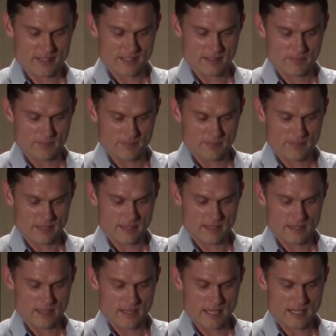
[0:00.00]
Um,
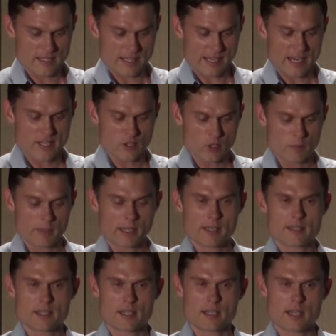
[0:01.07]
these, I guess, could be
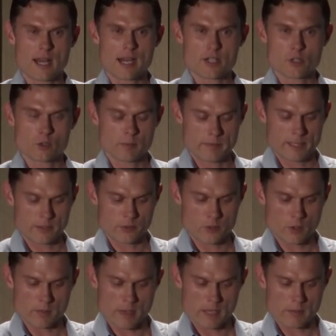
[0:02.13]
considered an actual meal,
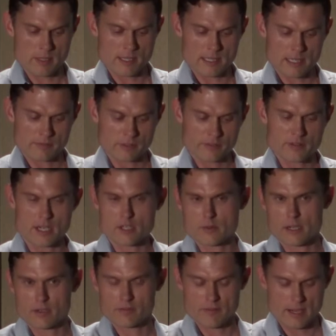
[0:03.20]
so maybe the level of
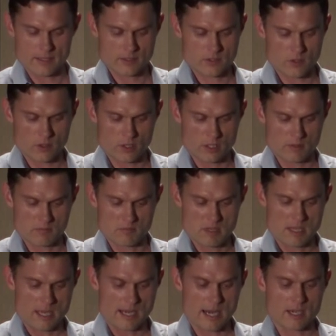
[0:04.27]
saturated fat, sodium,
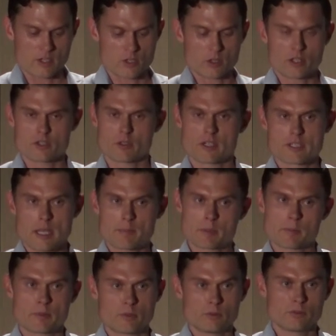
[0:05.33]
and added sugars are
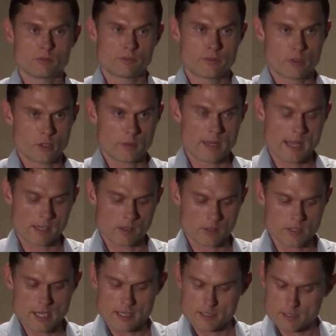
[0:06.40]
acceptable for you in that
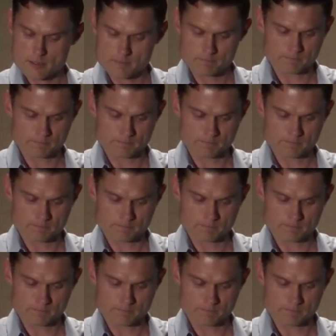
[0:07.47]
context.